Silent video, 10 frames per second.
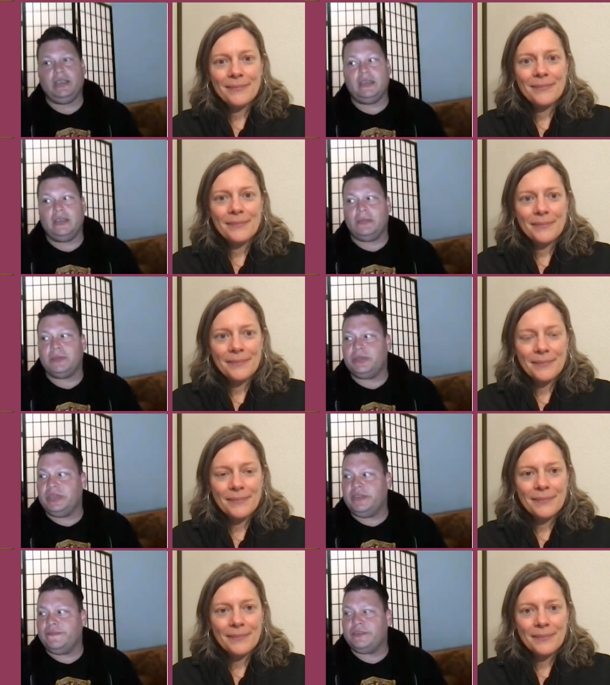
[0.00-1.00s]
Speaker 1: uh,
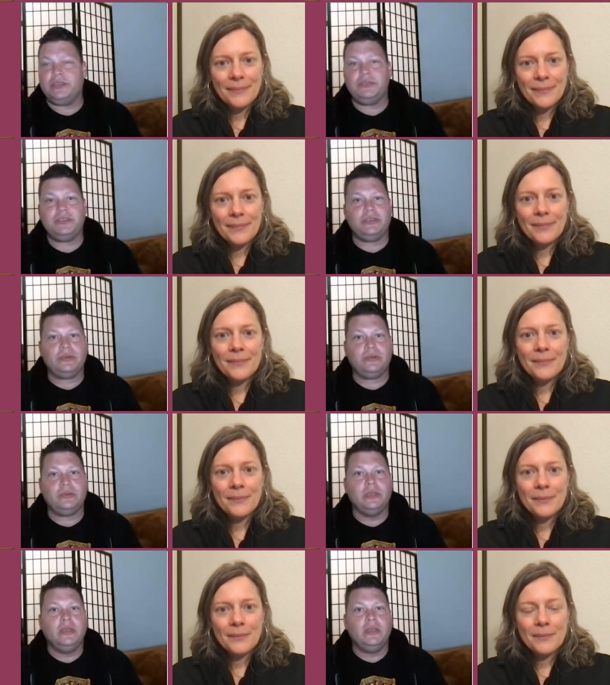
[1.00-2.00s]
opportunity for you to
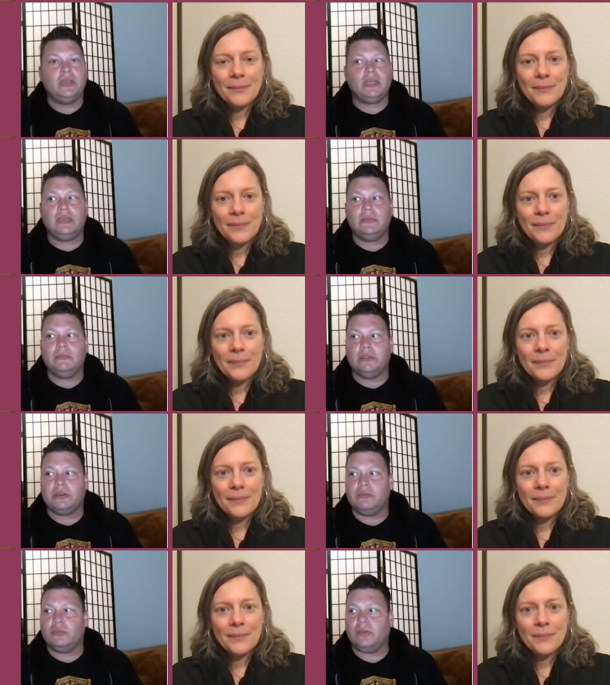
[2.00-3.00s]
um,
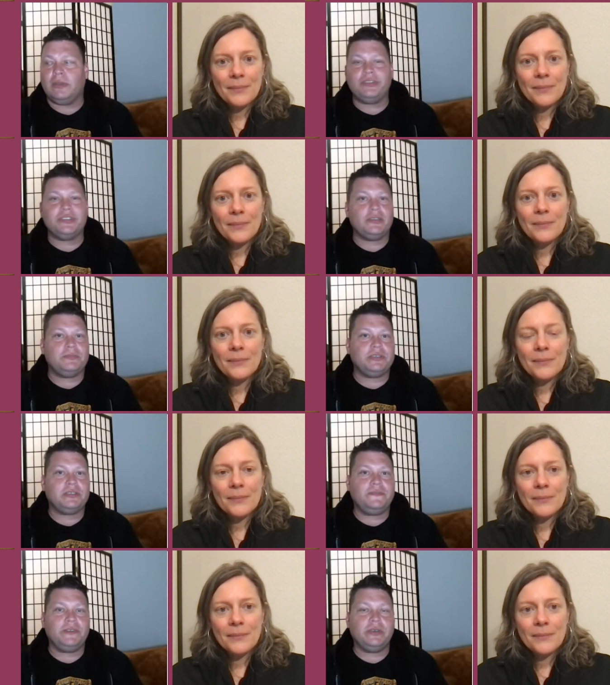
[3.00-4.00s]
learn more about the subject
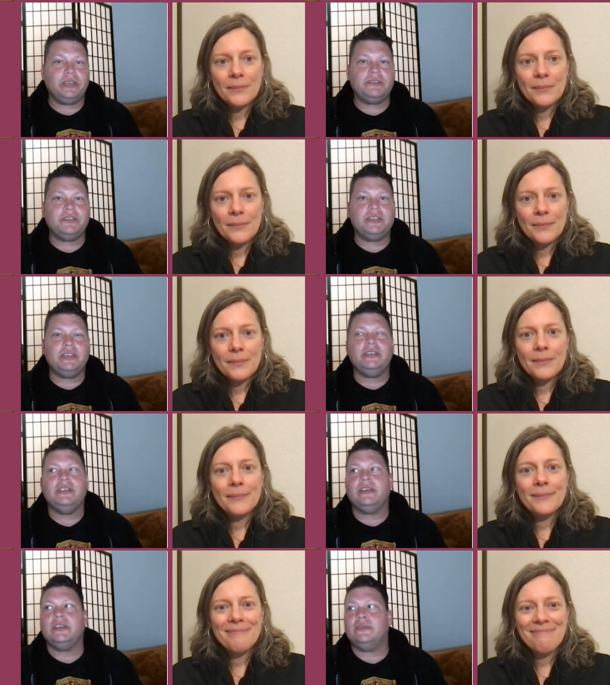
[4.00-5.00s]
if you're interested.
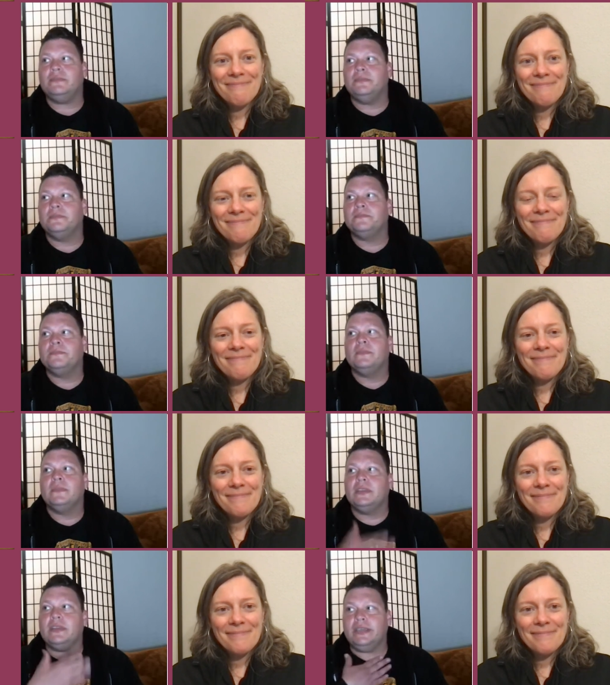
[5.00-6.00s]
Um,
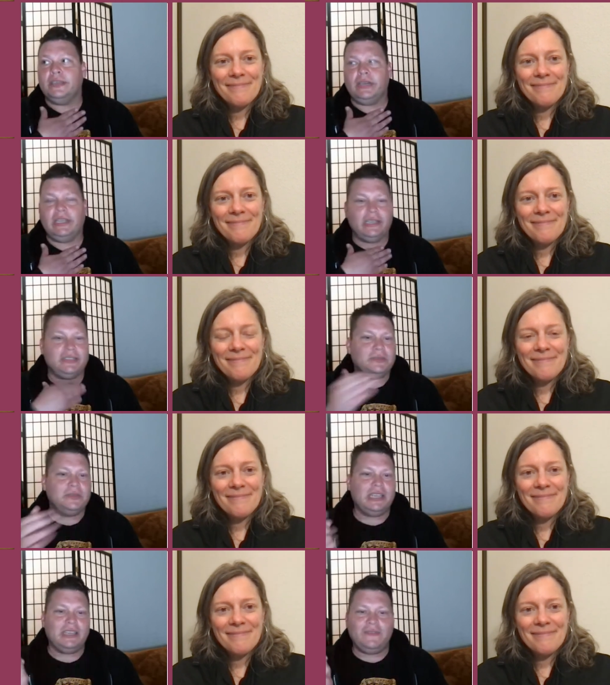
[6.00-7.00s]
I know I like to
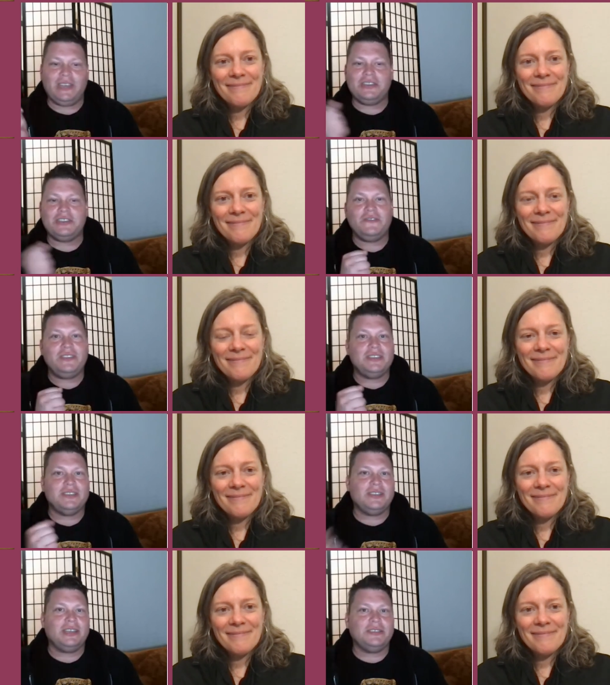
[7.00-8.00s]
take advantage of these
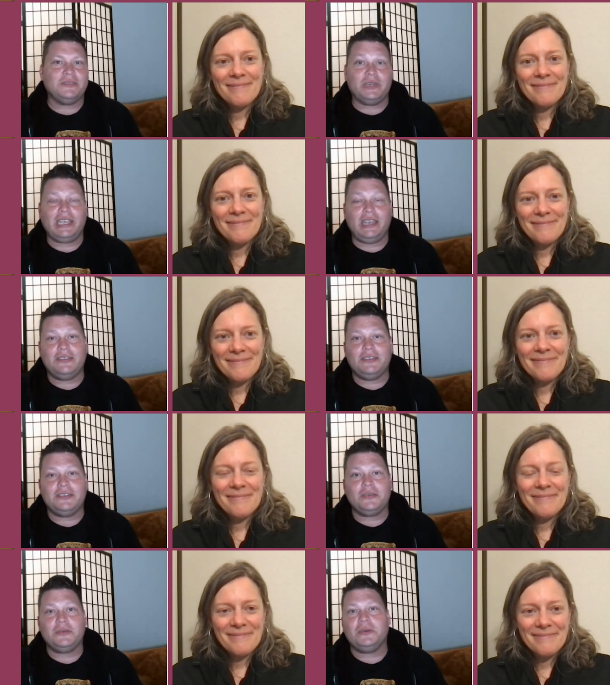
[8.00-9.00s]
things when I can,
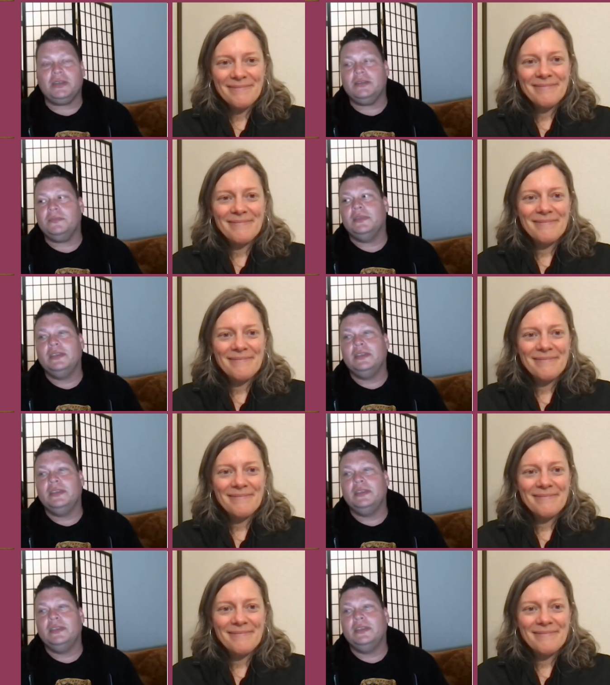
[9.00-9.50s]
so um,